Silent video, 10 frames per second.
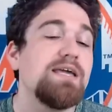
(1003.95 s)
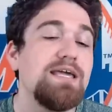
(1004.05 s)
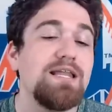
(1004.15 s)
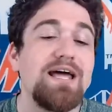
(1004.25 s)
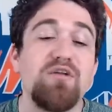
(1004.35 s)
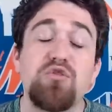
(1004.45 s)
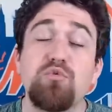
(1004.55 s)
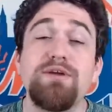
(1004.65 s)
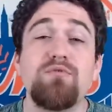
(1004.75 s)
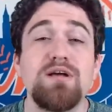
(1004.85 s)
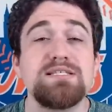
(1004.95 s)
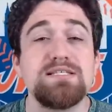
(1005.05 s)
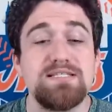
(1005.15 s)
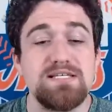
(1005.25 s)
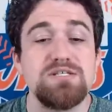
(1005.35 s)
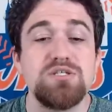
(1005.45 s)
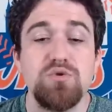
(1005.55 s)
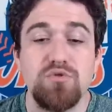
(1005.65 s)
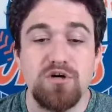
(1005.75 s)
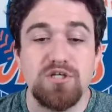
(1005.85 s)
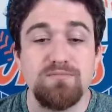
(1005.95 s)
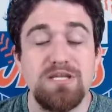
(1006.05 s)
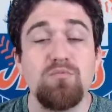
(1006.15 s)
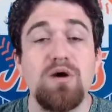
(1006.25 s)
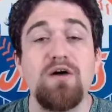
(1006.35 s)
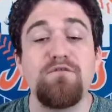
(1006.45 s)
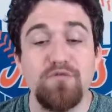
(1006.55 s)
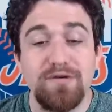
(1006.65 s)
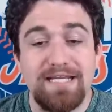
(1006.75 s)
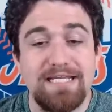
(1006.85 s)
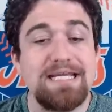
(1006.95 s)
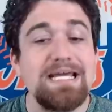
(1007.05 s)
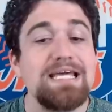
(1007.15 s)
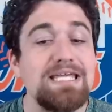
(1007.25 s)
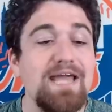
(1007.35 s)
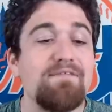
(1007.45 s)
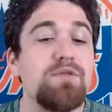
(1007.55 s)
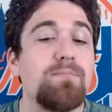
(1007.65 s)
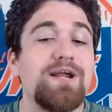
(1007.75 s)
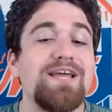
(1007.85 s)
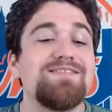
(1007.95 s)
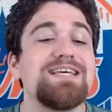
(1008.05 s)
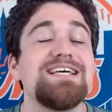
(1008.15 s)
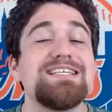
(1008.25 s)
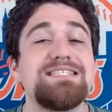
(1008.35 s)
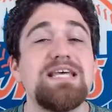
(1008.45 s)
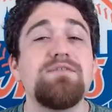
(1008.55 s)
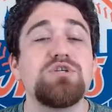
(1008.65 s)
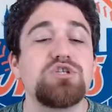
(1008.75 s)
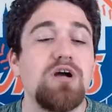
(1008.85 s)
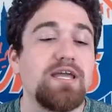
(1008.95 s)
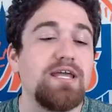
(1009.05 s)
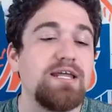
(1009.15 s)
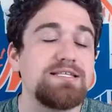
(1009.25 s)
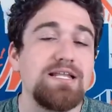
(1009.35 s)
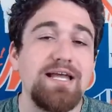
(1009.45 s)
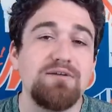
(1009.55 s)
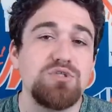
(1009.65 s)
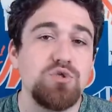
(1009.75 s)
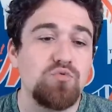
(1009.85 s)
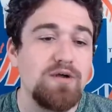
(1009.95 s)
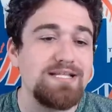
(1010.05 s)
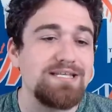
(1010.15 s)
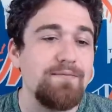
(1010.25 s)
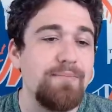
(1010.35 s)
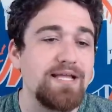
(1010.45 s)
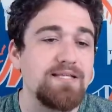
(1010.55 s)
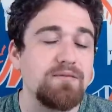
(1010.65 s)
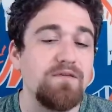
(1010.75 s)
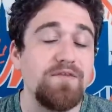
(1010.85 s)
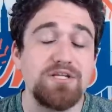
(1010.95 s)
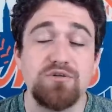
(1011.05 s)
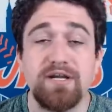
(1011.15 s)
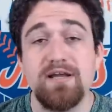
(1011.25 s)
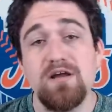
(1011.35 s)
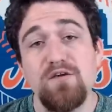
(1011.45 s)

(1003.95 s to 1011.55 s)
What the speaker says: He allowed 3 runs in 6 2/3. Meanwhile, Fried gave the Braves 7 strong innings, allowed 2 runs, and picked up the victory.